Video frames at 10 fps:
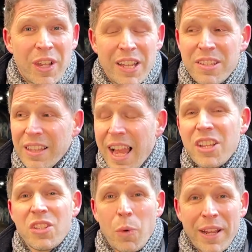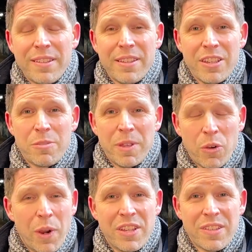Has the last 20 years been
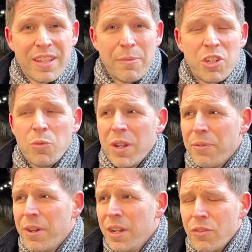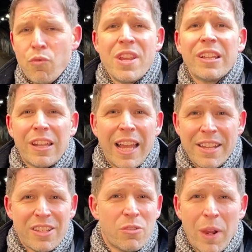a waste of time? Should we have
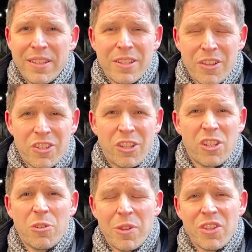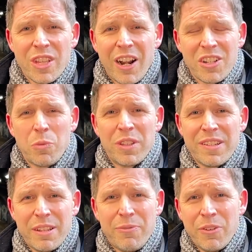realigned 20 years ago? Should we have started with a
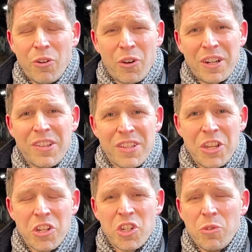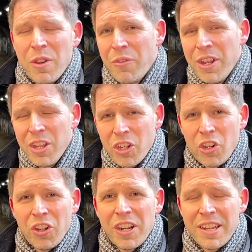different organization? Should we have
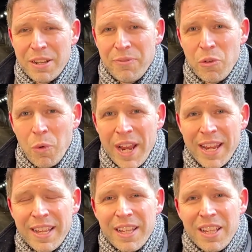gone in a different way?